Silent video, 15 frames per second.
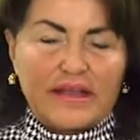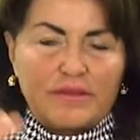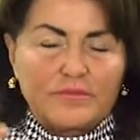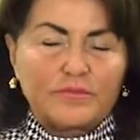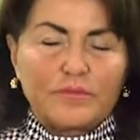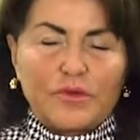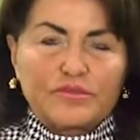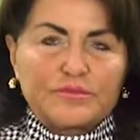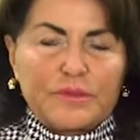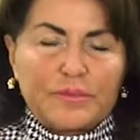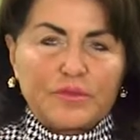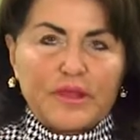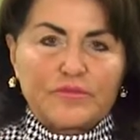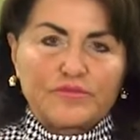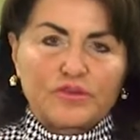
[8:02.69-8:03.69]
Uh, most
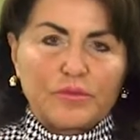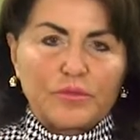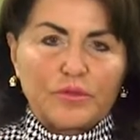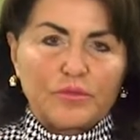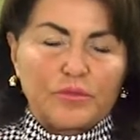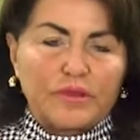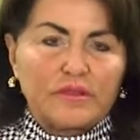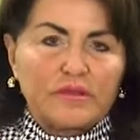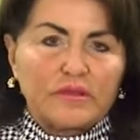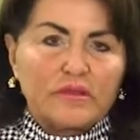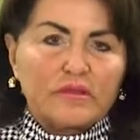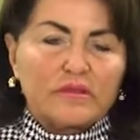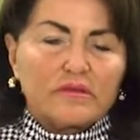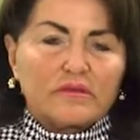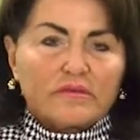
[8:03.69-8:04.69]
people have trouble with
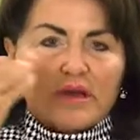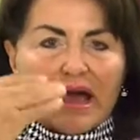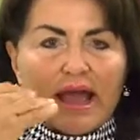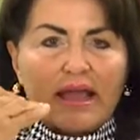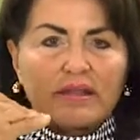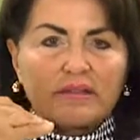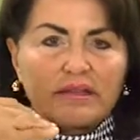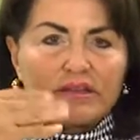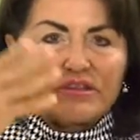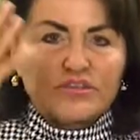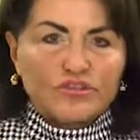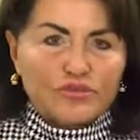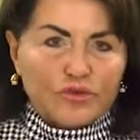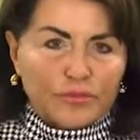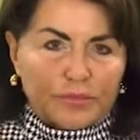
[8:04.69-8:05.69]

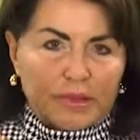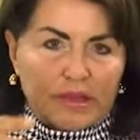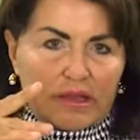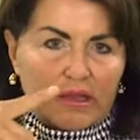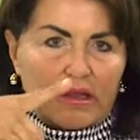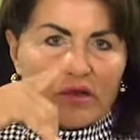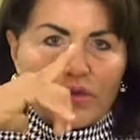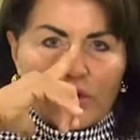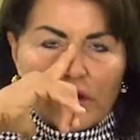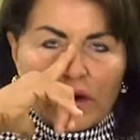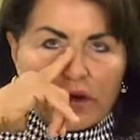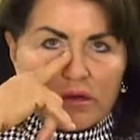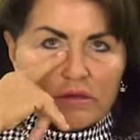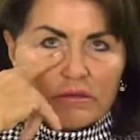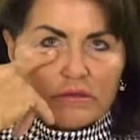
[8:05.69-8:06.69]
eyelids drooping
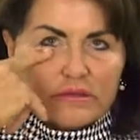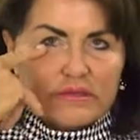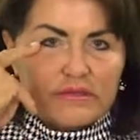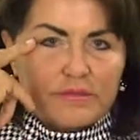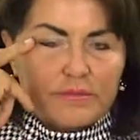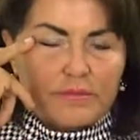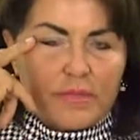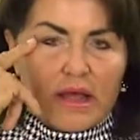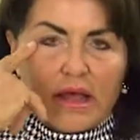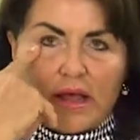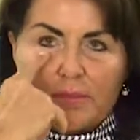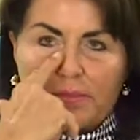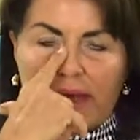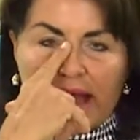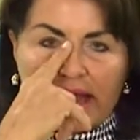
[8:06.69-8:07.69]
or
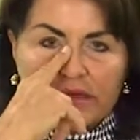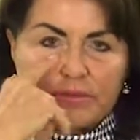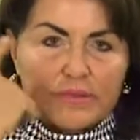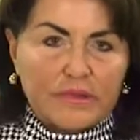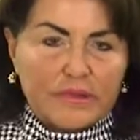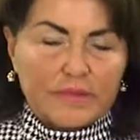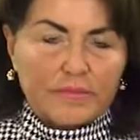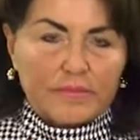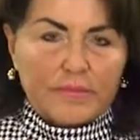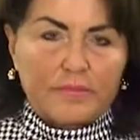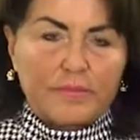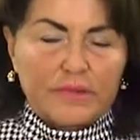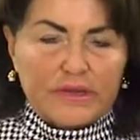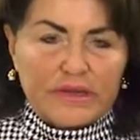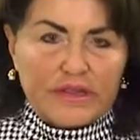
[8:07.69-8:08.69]
uh, bags
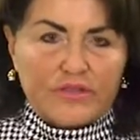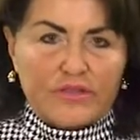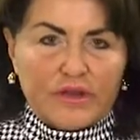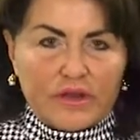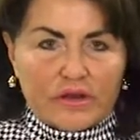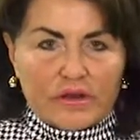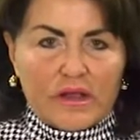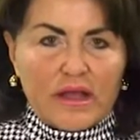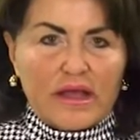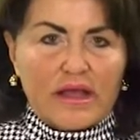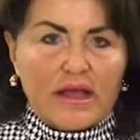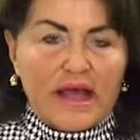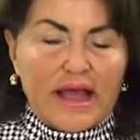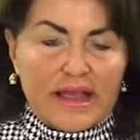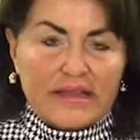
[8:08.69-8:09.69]
beneath their
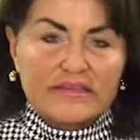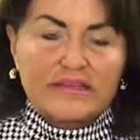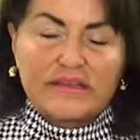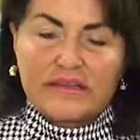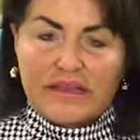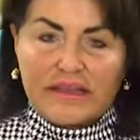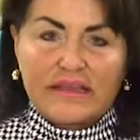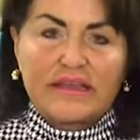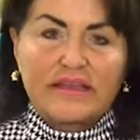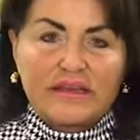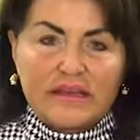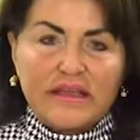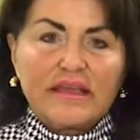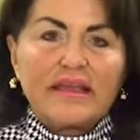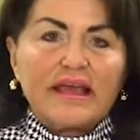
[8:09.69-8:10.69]
uh, eyes, and it
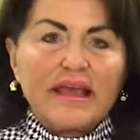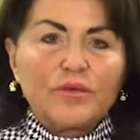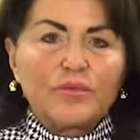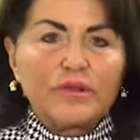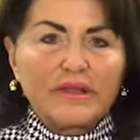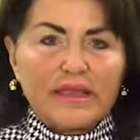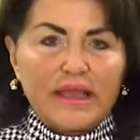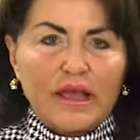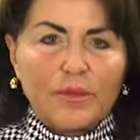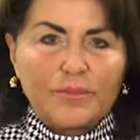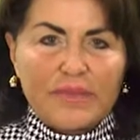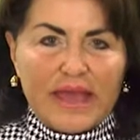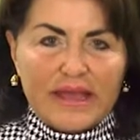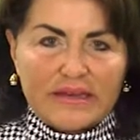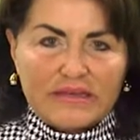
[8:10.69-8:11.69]
can really help
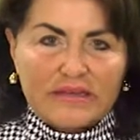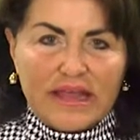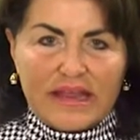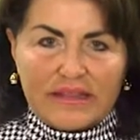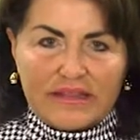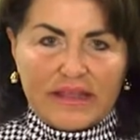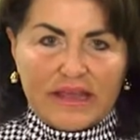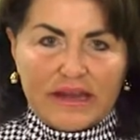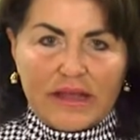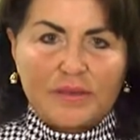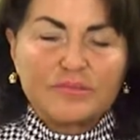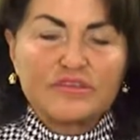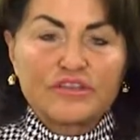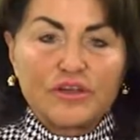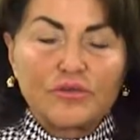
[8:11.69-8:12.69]
that and tighten that
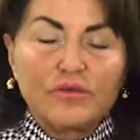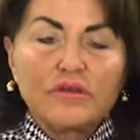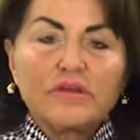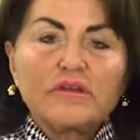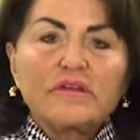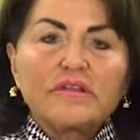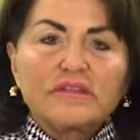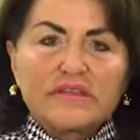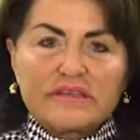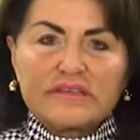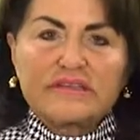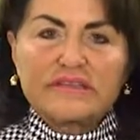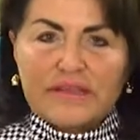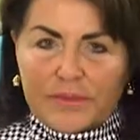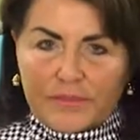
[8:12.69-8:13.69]
up. So this
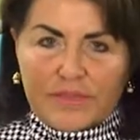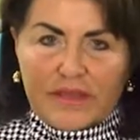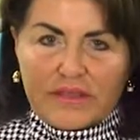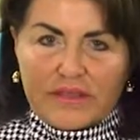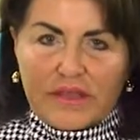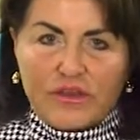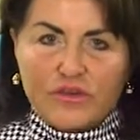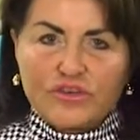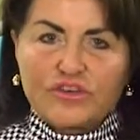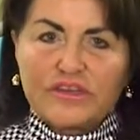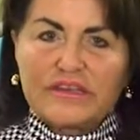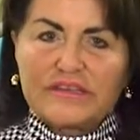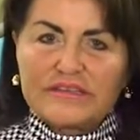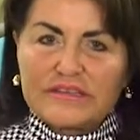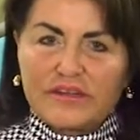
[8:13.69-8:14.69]
is something that you
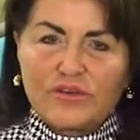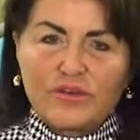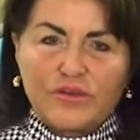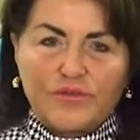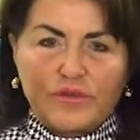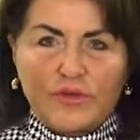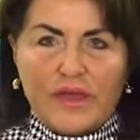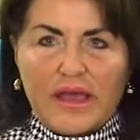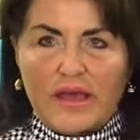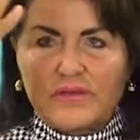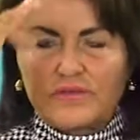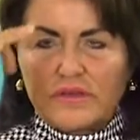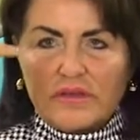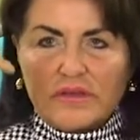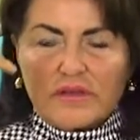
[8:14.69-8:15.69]
should consider if you
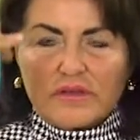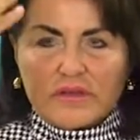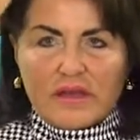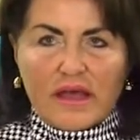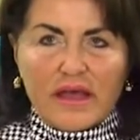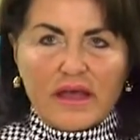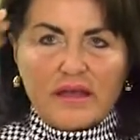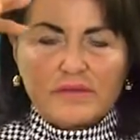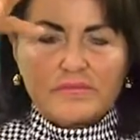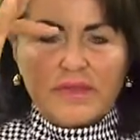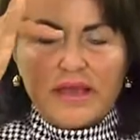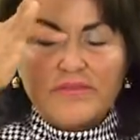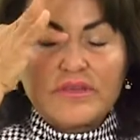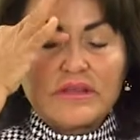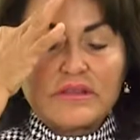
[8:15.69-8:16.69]
have um,
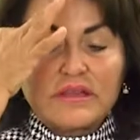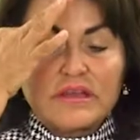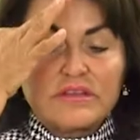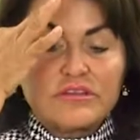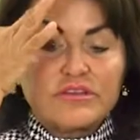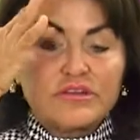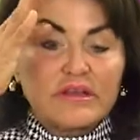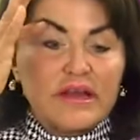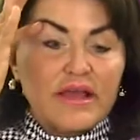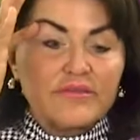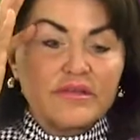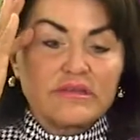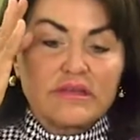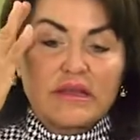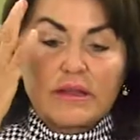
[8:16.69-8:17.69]
heavy lids. You can have
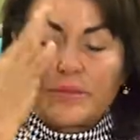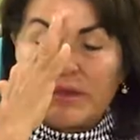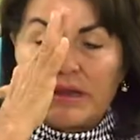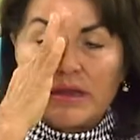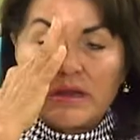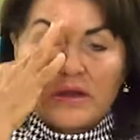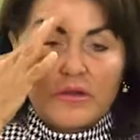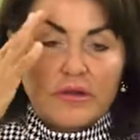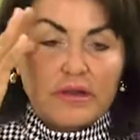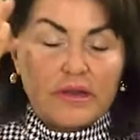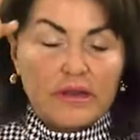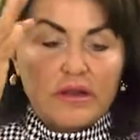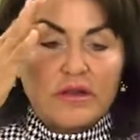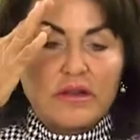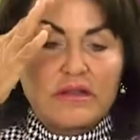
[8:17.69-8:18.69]
it done up here and
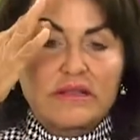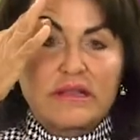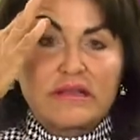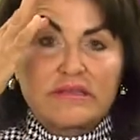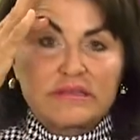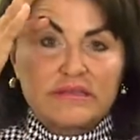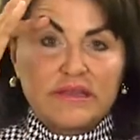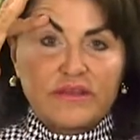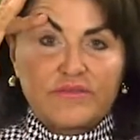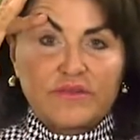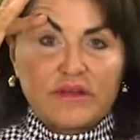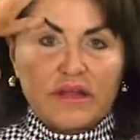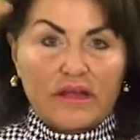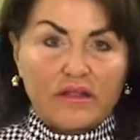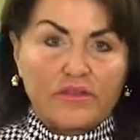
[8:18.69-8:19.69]
here, and then see if
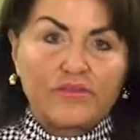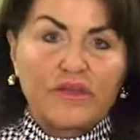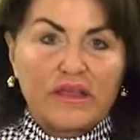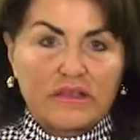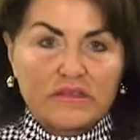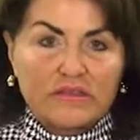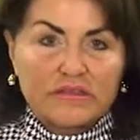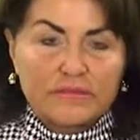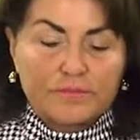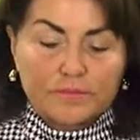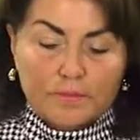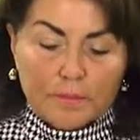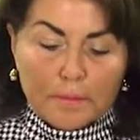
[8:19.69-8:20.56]
it elevates.